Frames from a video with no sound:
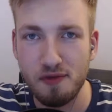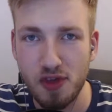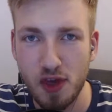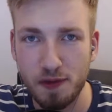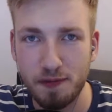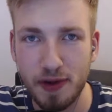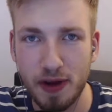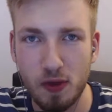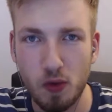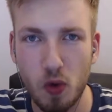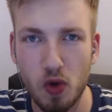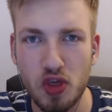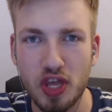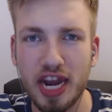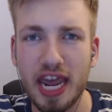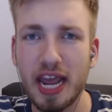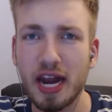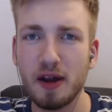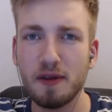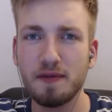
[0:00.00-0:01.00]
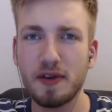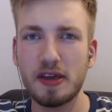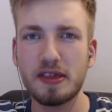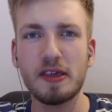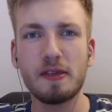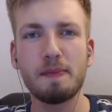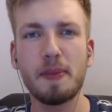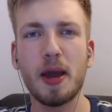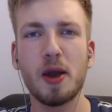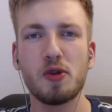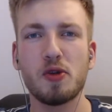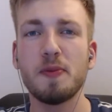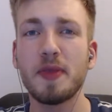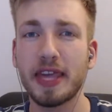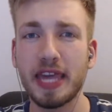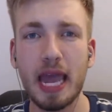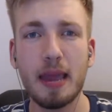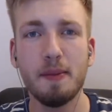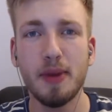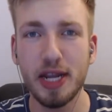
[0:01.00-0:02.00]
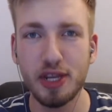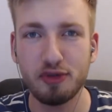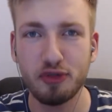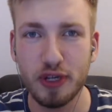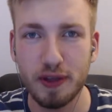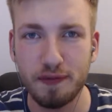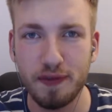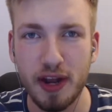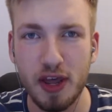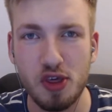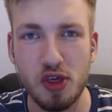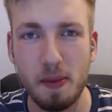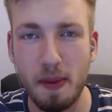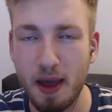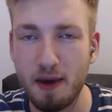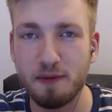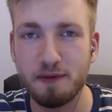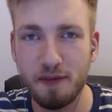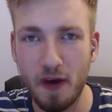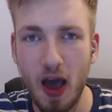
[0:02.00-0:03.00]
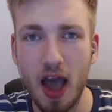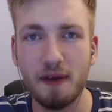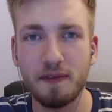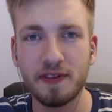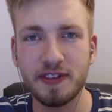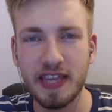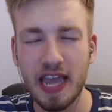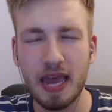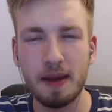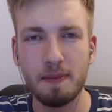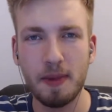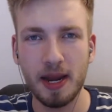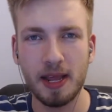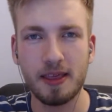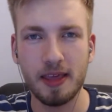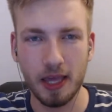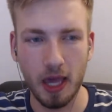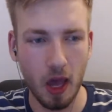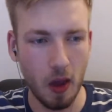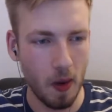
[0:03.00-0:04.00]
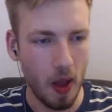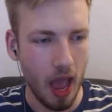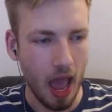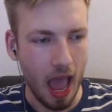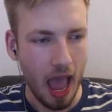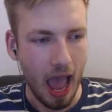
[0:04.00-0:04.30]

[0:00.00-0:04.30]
I've just finished watching England versus Belgium. The game literally finished about 5-10 minutes ago.